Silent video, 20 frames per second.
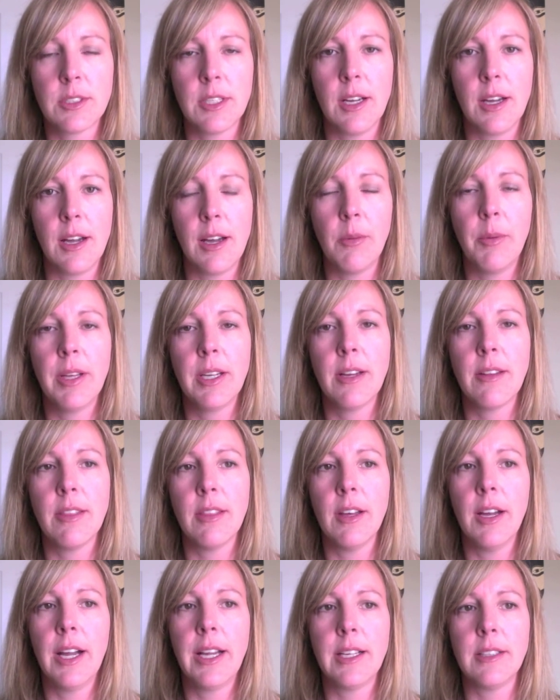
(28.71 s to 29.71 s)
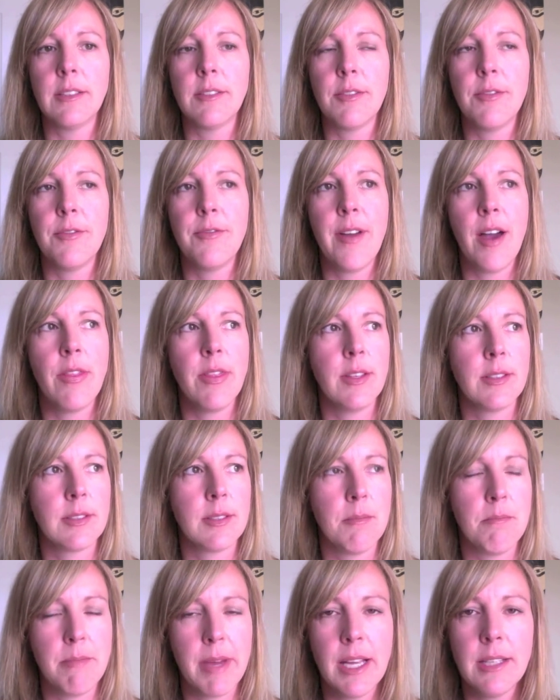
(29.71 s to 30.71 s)
I went online and found this
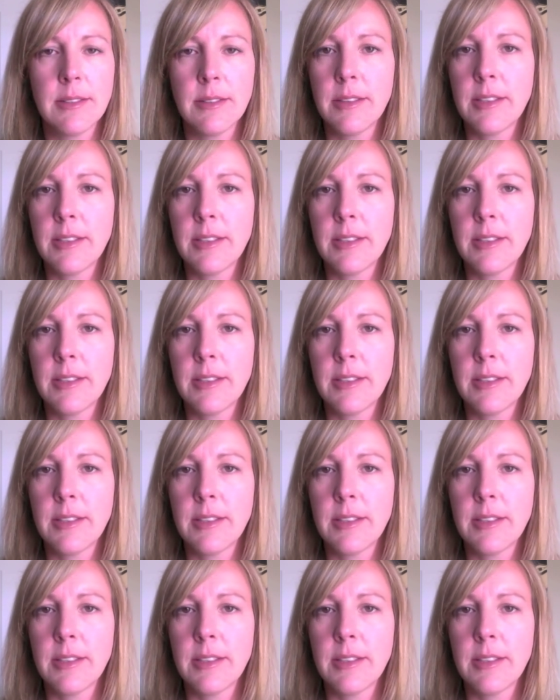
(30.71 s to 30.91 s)
amazing